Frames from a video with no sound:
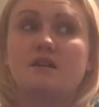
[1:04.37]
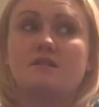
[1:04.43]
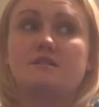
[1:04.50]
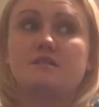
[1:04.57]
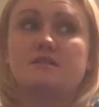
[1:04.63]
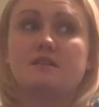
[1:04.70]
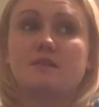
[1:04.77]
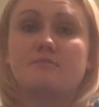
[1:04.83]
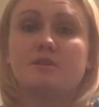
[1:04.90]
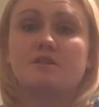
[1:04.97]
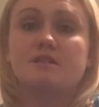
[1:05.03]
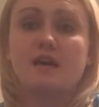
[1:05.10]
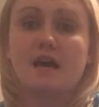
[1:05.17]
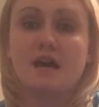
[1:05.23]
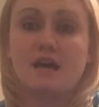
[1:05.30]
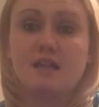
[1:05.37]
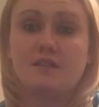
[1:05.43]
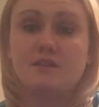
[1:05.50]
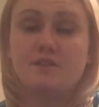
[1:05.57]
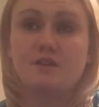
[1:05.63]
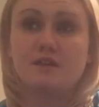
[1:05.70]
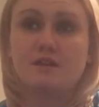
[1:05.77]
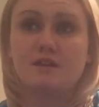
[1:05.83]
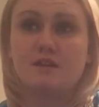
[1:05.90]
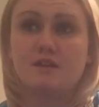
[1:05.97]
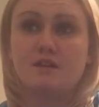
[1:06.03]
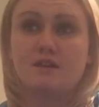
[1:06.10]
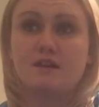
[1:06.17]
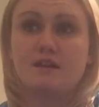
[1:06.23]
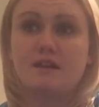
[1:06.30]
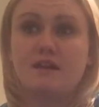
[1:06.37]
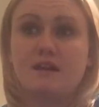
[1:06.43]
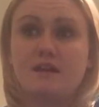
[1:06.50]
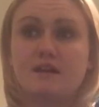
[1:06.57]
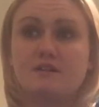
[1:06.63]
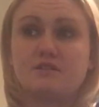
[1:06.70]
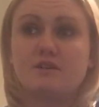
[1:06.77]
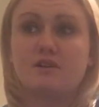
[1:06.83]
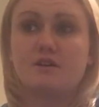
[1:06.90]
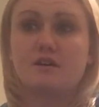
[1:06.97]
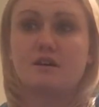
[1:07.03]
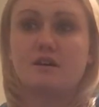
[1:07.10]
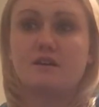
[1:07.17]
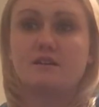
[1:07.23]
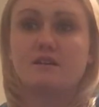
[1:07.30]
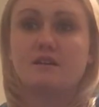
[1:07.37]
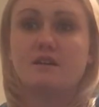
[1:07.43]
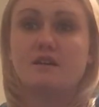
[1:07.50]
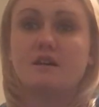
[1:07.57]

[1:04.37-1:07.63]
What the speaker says: December 10th, and on